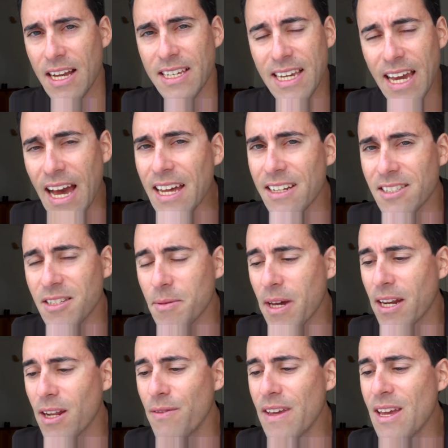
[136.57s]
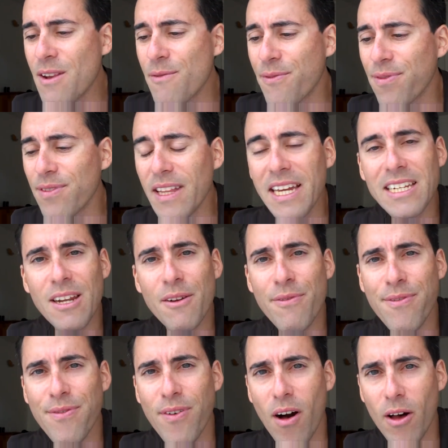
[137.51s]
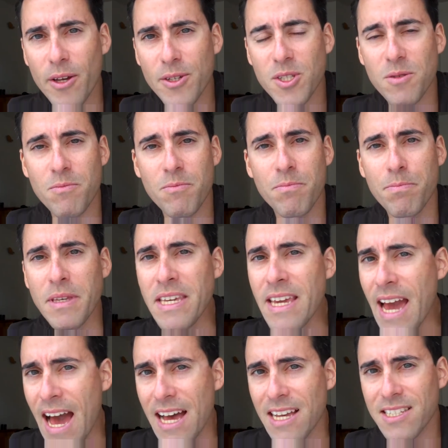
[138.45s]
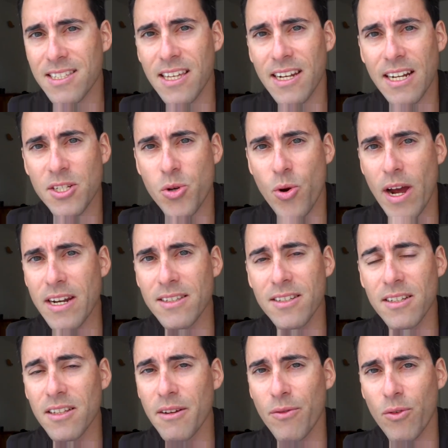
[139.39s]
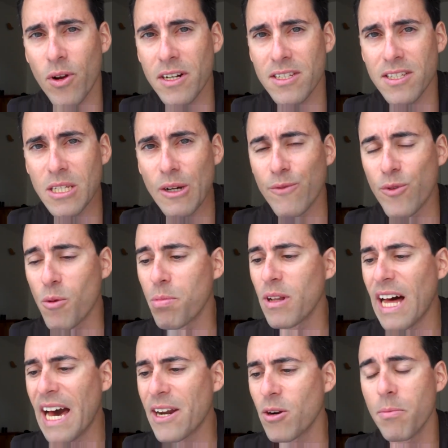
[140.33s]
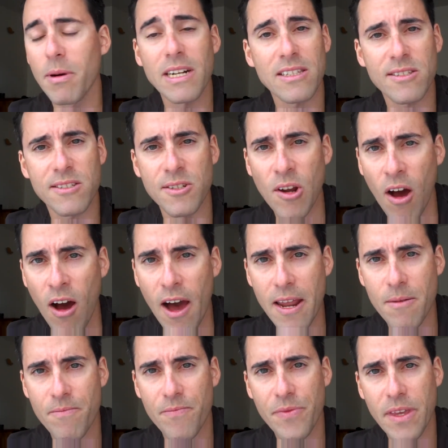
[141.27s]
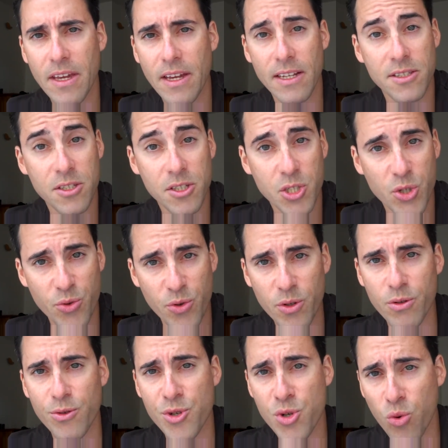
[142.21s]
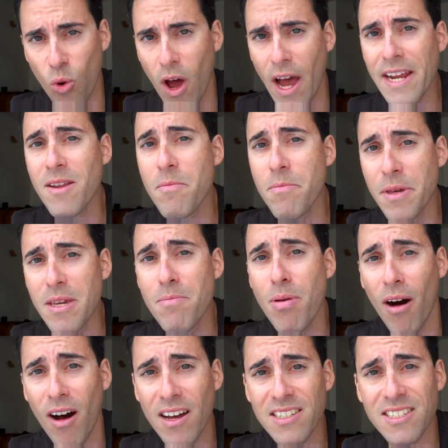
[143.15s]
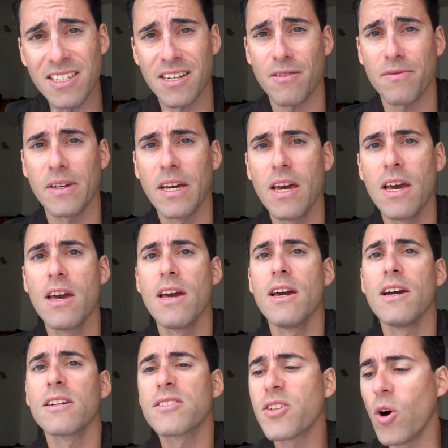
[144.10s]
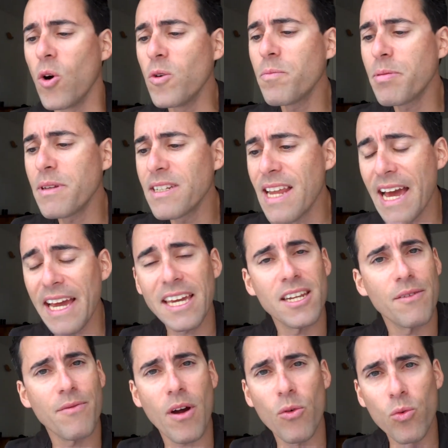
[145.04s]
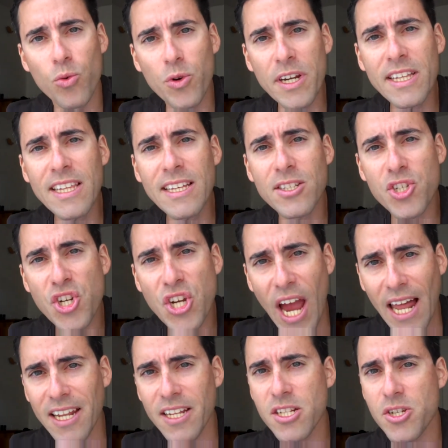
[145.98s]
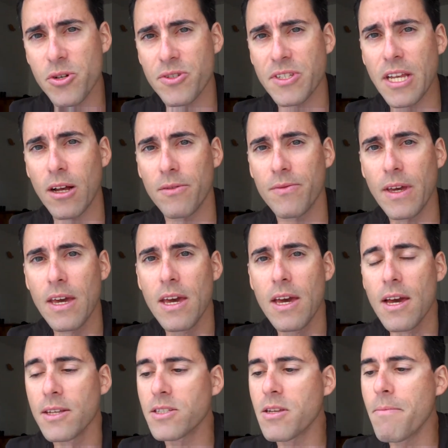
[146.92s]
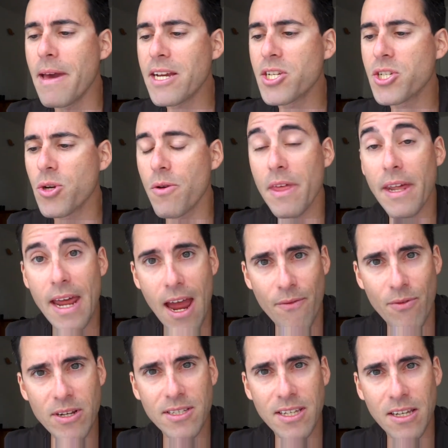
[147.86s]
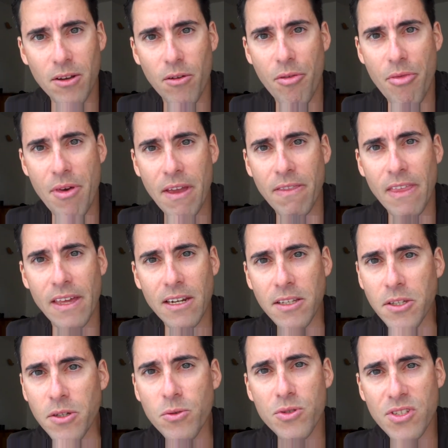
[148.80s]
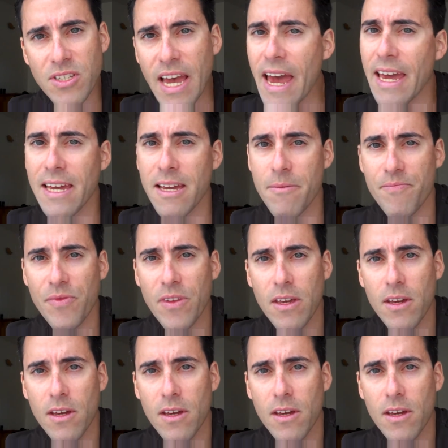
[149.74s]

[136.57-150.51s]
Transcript: again, some kind of inflated, false BS that I try to deliver on a silver platter, but it's not. It's true. Try to be positive. Don't be negative. Really challenge yourself to make sure that every single thing that you say